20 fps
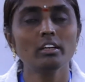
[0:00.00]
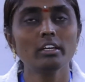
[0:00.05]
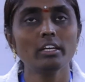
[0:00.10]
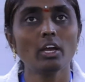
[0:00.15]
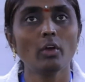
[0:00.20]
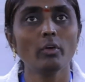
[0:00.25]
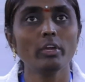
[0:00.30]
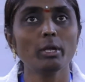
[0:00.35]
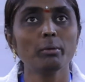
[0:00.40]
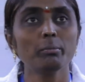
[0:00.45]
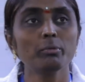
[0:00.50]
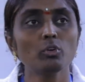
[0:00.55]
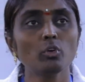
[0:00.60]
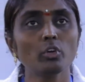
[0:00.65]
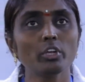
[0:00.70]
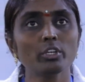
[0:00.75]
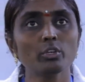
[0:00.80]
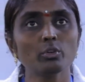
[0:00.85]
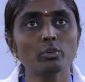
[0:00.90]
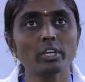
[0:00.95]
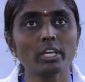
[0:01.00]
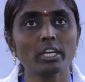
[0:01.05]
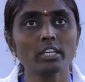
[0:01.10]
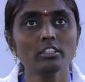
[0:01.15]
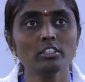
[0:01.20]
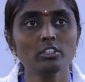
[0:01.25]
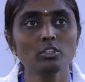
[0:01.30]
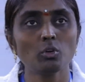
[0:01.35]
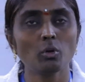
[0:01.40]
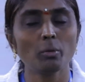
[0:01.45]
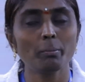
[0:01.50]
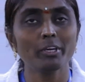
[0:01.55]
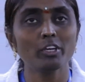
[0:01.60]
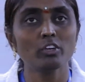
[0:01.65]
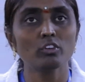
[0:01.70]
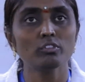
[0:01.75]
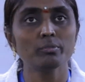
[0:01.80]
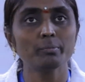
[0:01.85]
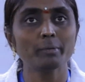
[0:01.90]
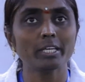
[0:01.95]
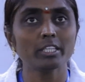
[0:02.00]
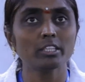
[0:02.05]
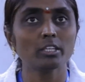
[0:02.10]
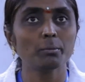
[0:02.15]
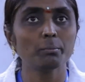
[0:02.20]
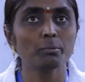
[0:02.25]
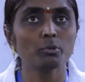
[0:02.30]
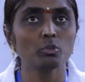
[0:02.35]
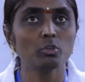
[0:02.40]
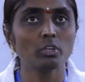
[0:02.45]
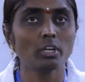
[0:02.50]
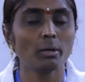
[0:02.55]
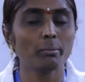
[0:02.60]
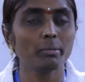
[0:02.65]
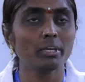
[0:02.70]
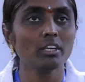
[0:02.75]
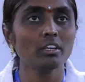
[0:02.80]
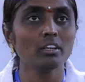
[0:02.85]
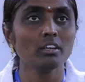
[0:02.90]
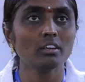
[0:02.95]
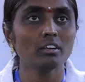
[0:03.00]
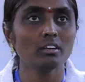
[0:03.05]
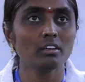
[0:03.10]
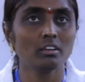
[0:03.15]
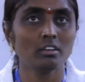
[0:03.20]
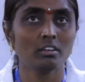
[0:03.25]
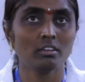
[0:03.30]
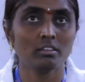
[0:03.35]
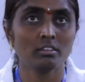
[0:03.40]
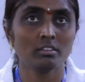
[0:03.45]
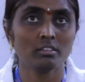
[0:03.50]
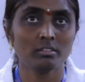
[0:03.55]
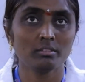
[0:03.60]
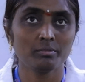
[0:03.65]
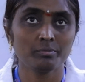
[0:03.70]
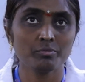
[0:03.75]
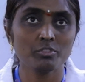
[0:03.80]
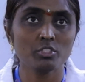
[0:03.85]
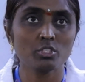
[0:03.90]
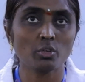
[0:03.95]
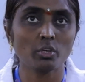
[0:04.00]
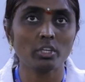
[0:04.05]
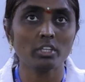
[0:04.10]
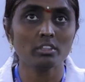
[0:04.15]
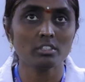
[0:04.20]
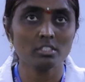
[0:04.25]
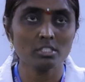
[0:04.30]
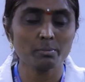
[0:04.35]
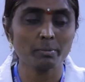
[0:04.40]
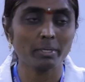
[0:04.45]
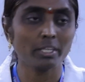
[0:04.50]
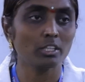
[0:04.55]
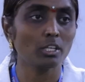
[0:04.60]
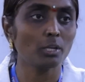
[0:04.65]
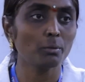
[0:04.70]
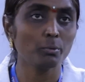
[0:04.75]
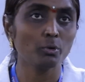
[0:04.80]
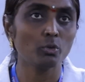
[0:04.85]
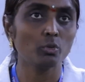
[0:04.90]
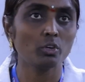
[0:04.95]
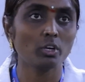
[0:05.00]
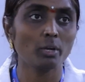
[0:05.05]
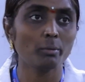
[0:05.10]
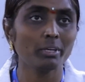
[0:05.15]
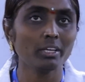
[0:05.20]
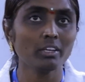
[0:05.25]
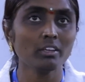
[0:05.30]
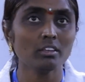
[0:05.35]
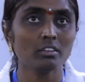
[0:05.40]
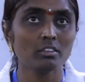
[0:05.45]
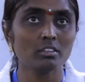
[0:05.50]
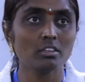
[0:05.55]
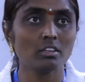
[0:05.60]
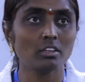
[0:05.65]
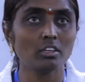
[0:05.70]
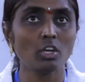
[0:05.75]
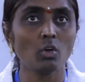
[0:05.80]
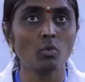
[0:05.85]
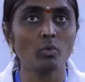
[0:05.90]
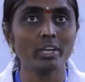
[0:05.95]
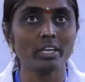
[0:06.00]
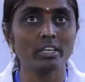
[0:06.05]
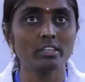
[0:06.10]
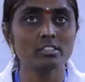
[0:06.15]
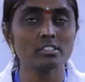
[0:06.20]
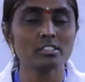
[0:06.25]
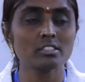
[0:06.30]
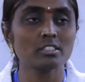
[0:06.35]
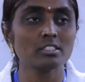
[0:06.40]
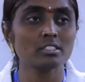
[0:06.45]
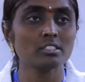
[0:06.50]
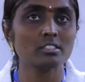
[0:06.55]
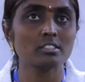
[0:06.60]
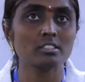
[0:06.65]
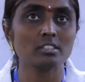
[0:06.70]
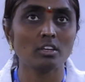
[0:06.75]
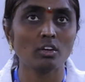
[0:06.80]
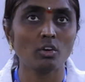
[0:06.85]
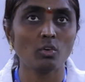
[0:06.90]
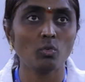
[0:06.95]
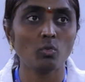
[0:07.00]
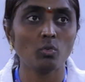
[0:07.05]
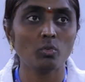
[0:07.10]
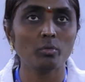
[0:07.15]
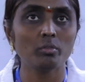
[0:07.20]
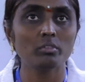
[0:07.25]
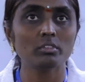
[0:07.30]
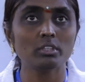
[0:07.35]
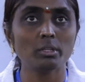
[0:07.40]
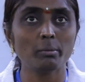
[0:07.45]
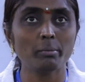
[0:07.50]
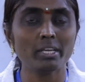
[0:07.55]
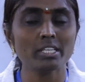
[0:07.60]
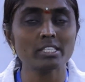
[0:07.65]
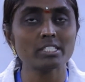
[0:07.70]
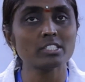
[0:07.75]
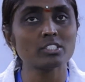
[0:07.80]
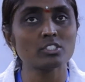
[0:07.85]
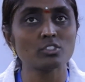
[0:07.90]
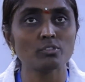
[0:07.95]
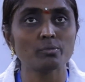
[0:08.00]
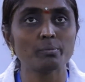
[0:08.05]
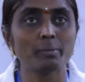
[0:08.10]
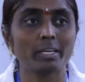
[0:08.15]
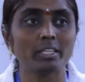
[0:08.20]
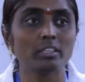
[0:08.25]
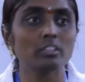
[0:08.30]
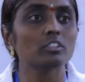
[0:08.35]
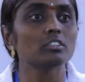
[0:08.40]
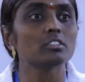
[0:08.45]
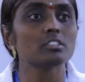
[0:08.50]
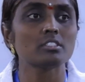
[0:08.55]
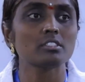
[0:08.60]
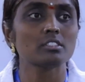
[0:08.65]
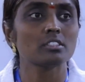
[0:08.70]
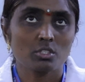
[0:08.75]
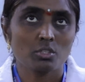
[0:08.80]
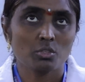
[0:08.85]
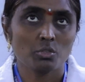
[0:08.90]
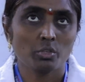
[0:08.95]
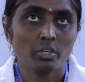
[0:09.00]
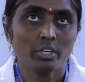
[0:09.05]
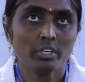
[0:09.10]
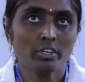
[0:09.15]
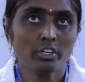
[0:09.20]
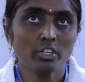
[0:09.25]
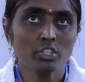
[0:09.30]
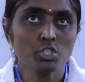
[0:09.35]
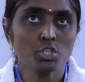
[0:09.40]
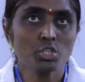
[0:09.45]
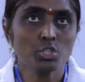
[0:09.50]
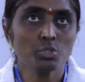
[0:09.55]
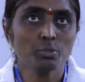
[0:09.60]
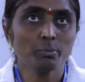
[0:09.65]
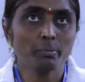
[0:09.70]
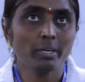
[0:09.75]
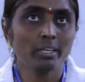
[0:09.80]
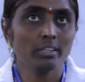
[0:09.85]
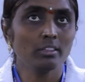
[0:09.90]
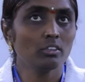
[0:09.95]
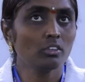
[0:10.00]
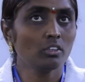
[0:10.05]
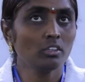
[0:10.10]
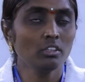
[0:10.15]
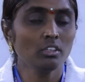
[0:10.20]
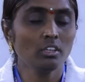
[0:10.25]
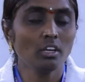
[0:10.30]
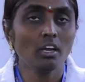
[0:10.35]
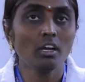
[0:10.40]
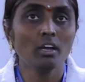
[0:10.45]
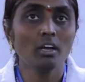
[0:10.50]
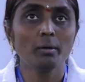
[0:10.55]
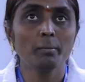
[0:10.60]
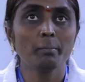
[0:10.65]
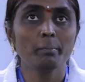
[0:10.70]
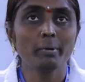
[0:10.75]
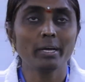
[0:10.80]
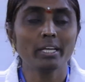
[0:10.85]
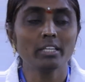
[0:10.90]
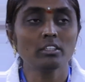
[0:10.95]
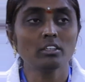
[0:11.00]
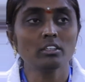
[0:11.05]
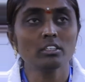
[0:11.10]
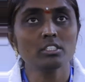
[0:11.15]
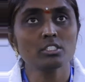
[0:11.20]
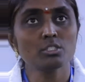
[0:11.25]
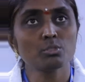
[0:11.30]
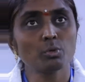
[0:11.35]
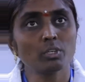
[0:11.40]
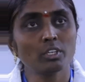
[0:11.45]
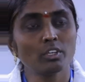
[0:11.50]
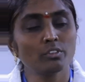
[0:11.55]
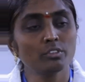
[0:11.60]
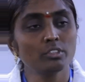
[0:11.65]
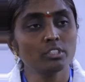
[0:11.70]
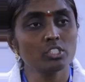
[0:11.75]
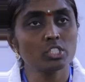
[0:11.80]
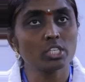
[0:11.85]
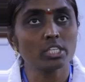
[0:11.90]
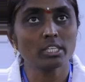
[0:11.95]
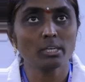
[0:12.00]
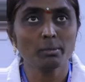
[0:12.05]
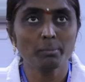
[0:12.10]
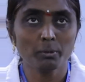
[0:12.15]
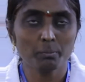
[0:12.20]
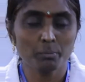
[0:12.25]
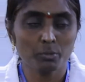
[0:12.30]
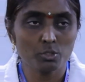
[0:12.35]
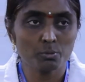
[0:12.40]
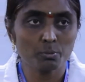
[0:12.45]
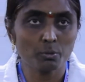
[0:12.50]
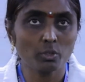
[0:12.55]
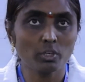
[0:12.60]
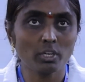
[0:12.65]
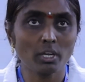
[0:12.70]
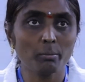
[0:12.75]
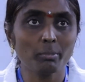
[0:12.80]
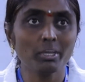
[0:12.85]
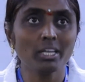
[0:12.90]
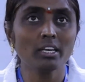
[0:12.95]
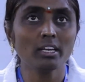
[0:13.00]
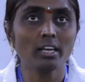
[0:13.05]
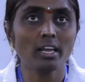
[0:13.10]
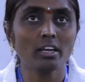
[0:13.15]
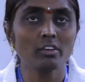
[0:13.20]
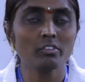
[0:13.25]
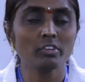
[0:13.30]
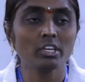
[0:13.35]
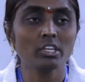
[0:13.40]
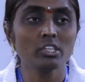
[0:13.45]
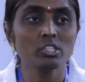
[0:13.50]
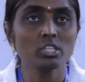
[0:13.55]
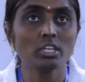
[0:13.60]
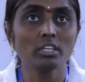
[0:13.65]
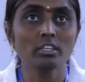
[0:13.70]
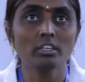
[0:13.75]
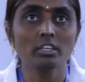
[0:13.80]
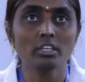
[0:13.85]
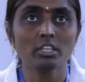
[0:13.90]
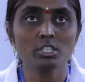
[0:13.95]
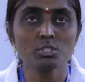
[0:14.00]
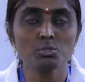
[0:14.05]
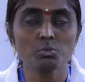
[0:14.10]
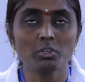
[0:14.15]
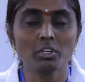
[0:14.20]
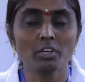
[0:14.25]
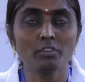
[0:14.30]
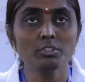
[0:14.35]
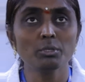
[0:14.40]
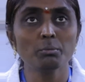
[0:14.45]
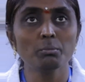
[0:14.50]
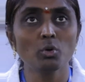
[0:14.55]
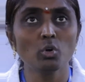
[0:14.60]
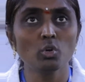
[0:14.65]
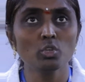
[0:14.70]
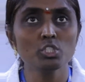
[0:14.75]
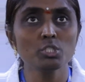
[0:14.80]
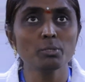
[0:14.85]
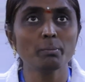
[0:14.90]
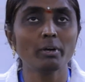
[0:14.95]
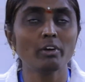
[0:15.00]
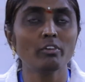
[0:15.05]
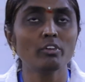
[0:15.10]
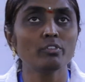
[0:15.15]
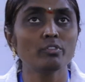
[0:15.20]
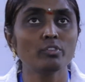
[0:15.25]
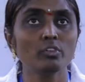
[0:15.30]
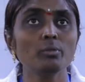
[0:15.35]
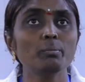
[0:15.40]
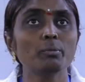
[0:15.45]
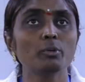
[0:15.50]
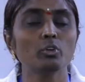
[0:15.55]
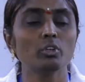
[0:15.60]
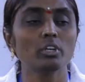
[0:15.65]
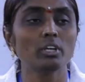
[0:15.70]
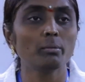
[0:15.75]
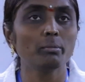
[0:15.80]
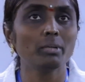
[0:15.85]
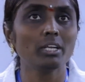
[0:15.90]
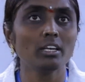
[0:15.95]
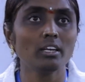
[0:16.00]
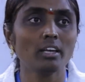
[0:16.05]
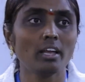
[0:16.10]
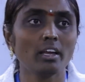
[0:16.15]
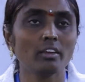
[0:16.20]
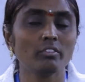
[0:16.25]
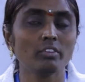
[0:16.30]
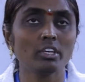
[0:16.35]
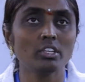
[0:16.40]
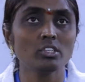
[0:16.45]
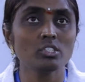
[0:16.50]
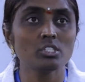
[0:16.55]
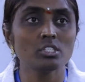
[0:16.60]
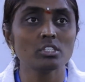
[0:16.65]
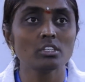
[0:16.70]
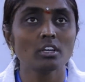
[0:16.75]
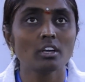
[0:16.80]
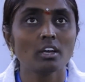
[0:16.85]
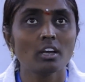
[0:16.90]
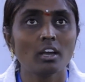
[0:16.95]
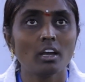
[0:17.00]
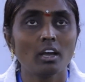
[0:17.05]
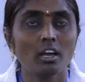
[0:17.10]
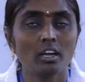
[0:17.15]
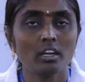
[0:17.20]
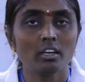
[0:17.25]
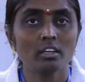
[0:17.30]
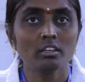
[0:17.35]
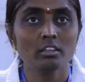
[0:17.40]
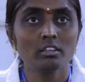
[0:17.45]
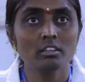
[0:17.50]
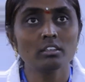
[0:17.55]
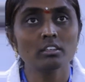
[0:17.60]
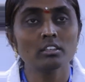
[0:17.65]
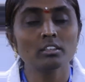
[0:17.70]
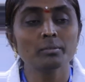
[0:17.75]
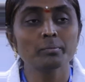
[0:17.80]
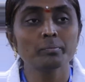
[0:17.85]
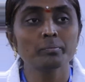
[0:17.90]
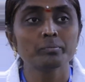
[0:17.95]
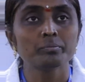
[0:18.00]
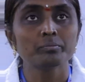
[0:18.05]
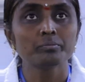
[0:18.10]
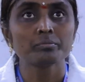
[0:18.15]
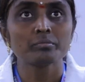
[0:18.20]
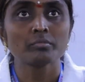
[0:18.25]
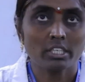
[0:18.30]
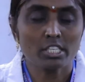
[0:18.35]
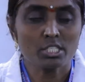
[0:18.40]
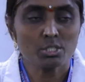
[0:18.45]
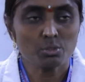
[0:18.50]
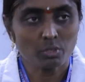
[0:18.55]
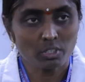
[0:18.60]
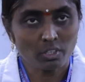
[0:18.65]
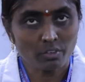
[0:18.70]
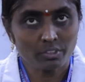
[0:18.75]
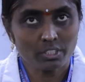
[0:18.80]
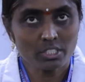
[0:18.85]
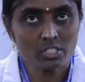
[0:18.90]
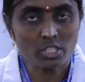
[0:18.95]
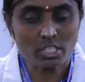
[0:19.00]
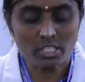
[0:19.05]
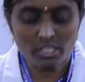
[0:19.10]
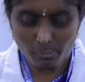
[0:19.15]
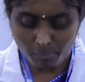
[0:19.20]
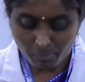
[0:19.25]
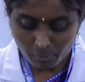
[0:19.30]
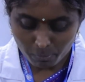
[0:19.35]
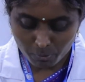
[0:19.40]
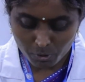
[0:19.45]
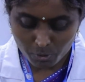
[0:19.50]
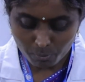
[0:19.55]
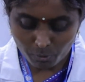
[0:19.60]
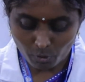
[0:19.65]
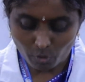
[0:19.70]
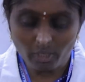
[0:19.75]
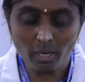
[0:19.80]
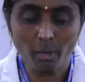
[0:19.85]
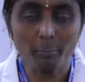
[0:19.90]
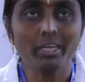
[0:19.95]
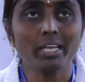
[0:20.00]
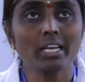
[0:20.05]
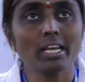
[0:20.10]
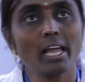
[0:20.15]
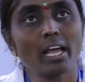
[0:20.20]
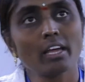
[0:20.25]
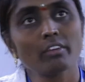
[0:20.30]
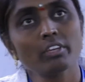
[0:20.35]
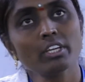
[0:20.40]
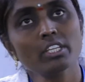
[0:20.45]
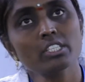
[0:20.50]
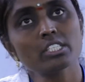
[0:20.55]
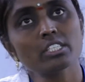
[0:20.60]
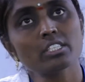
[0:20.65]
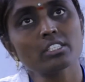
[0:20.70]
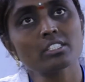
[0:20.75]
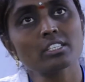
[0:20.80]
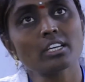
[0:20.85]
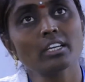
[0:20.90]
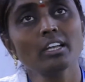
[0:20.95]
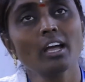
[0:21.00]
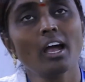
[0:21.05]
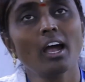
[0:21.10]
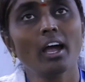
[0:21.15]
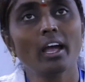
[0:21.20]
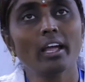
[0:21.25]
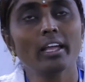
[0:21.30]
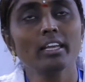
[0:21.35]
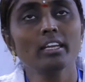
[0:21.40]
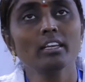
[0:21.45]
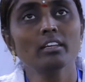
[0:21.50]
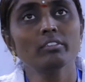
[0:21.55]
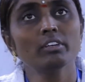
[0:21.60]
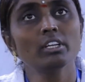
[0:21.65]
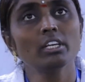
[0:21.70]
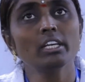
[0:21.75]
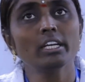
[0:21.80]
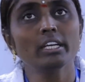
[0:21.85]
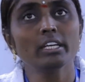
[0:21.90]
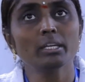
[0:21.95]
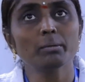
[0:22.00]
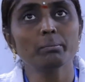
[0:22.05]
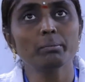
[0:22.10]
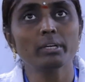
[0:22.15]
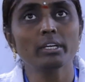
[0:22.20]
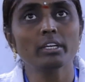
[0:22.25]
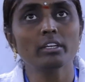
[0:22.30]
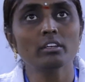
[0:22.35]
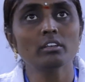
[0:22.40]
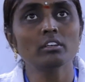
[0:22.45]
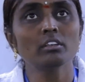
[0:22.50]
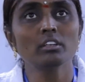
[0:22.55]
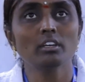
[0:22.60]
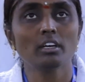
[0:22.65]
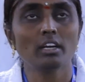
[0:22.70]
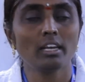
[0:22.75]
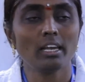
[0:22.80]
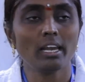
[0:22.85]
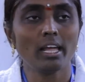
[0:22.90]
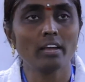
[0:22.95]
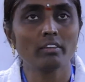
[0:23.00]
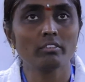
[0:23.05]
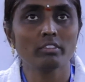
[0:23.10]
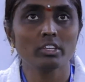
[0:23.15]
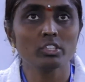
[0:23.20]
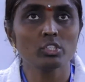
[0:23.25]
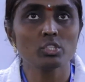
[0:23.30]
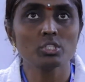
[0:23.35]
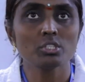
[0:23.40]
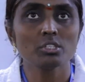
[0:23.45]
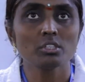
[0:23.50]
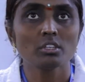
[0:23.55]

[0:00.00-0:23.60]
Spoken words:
Now I am going to take the topic of Python programming. So in this Python programming, now I discuss the basics of Python. So introduction to Python. Python is one of the general purpose programming language, and it is one of the most powerful programming language, and it is one of the general purpose programming language. It is an high level interpreted language,